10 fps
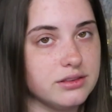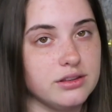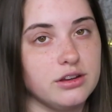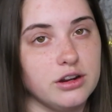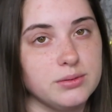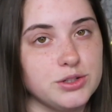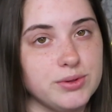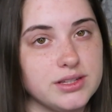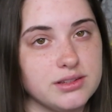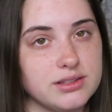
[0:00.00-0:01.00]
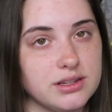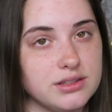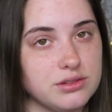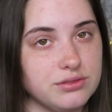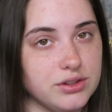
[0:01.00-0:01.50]
The garbage man's outside,
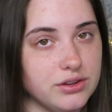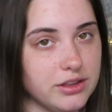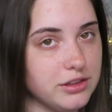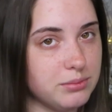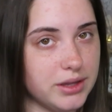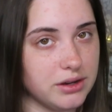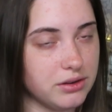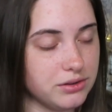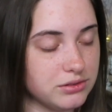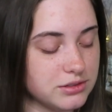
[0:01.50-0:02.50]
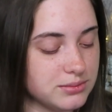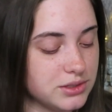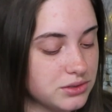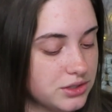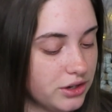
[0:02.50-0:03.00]
so if you hear that background noise, I'm
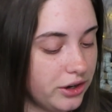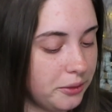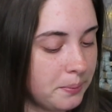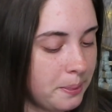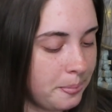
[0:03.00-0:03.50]
so sorry.